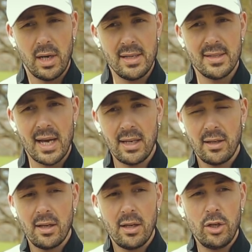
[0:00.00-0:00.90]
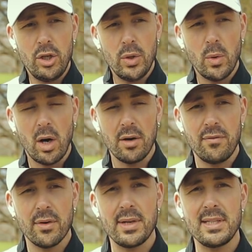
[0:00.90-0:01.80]
is that you are
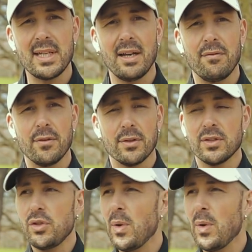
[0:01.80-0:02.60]
very diverse.